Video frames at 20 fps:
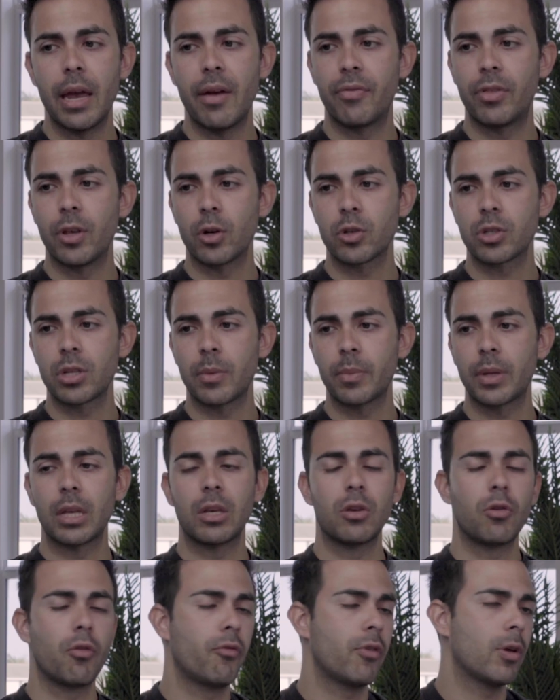if there's something
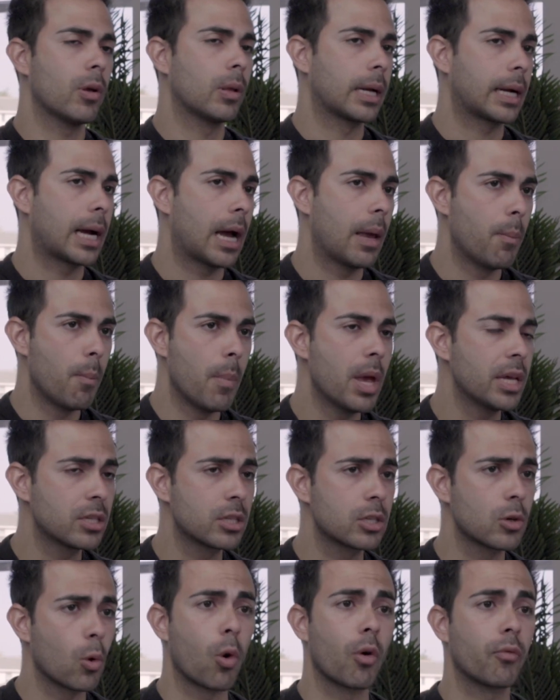that you feel like I
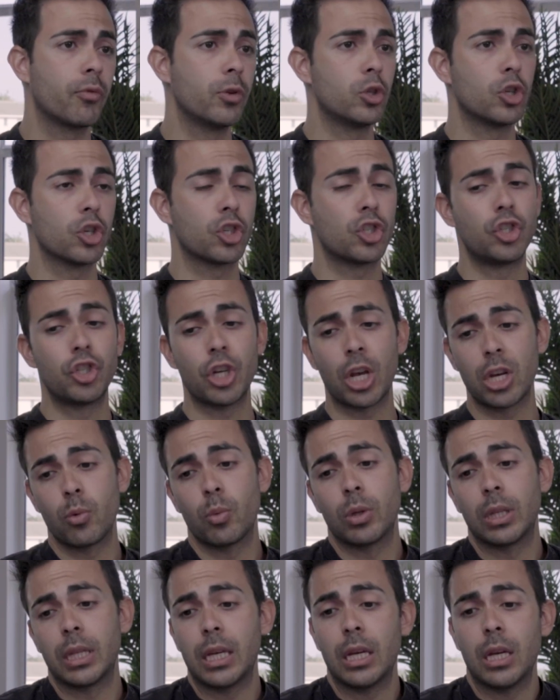missed, or if you just
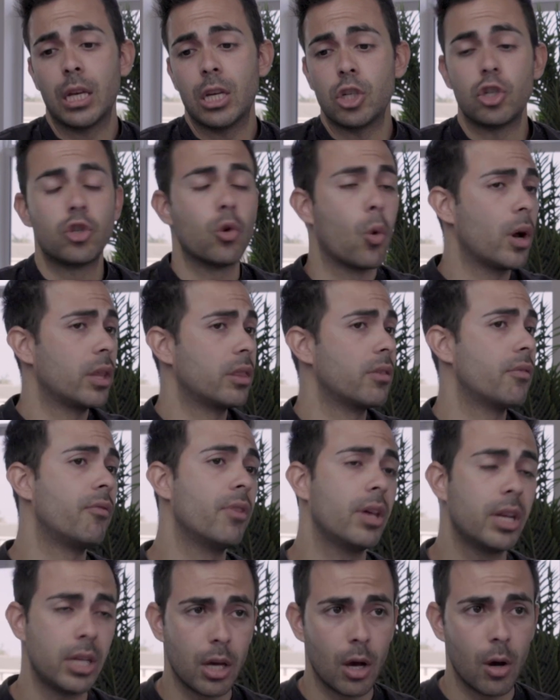genuinely enjoyed the
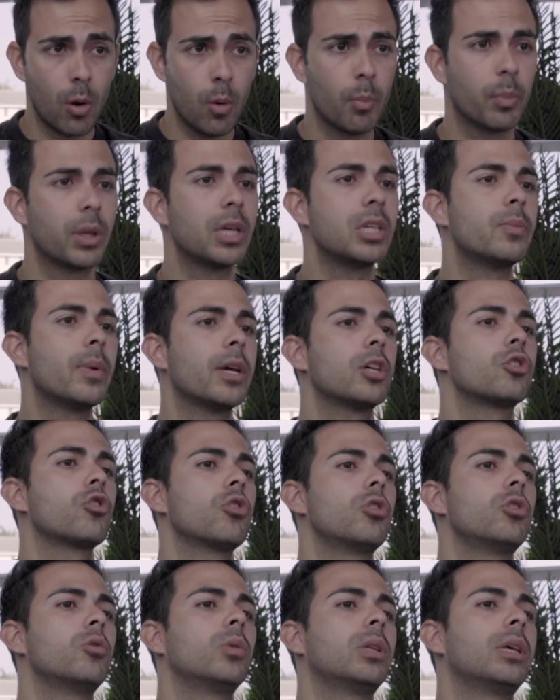video, please make sure
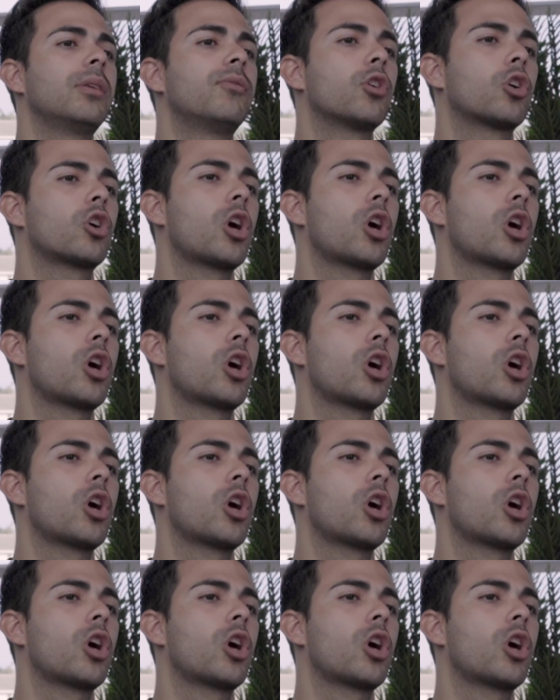you leave your